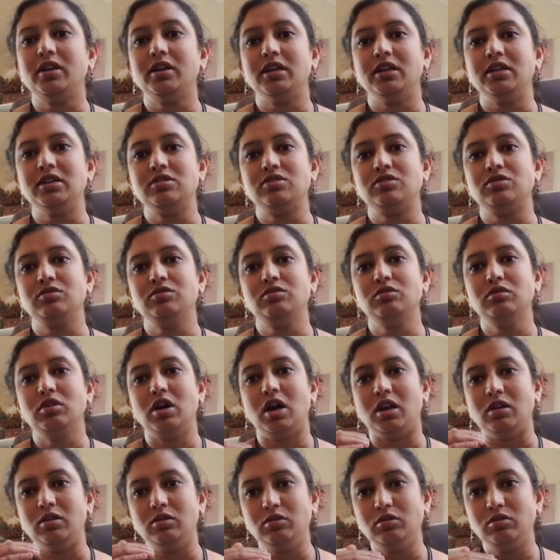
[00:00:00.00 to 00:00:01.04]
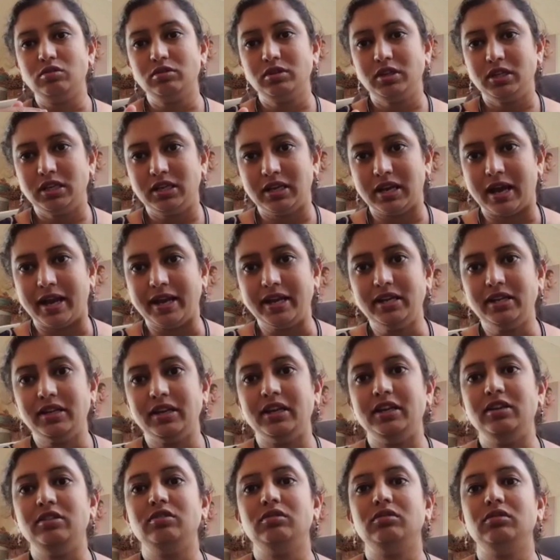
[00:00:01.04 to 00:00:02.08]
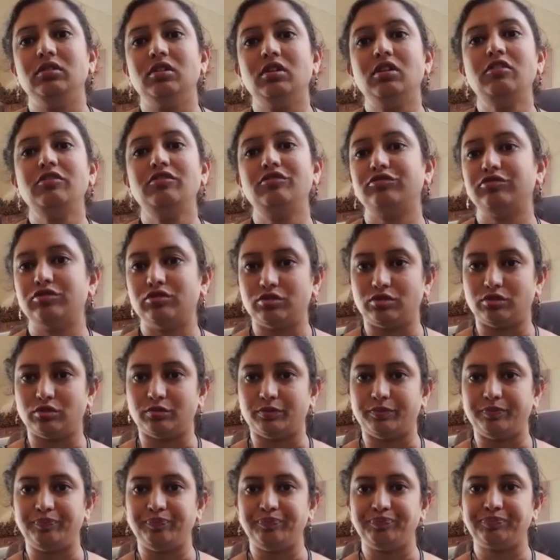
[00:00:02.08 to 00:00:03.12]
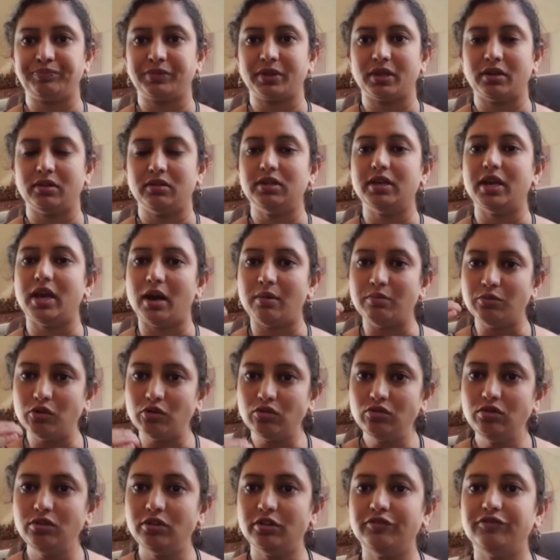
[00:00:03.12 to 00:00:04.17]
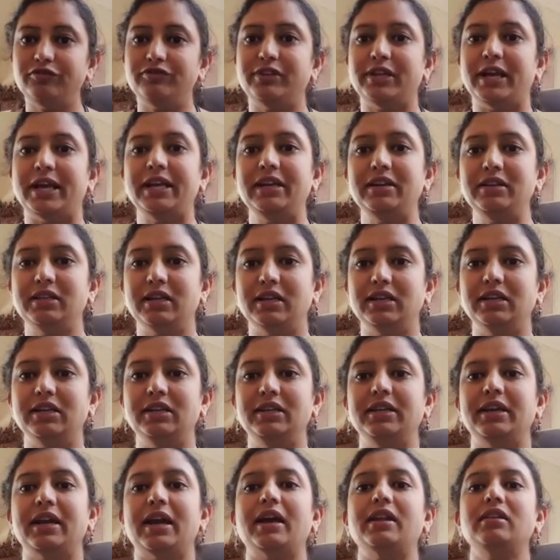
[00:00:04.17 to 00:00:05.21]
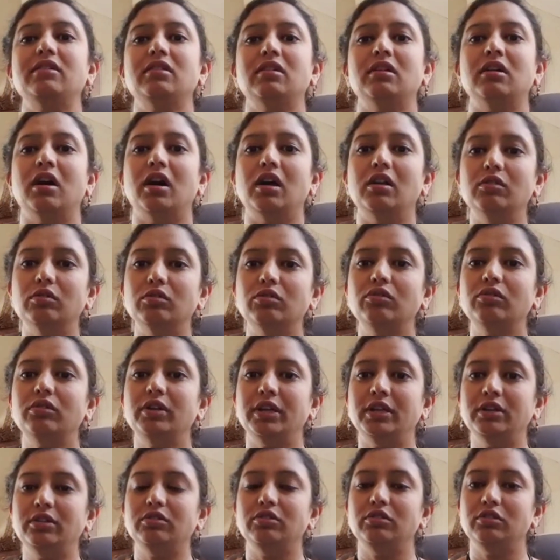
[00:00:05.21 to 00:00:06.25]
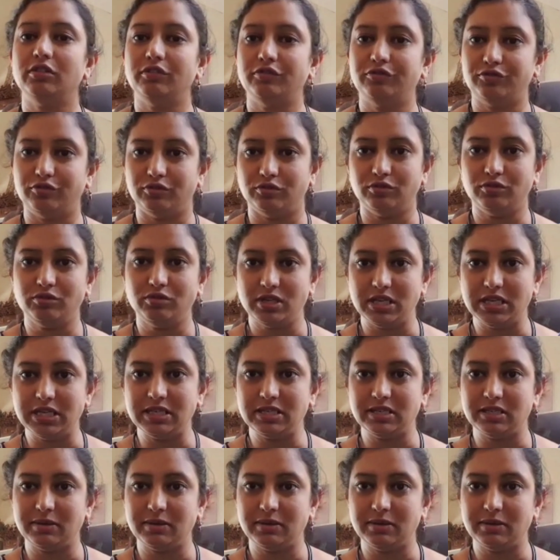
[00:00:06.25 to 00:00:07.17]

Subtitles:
is to allow the light into your photo. The amount of light that it can allow into your photo is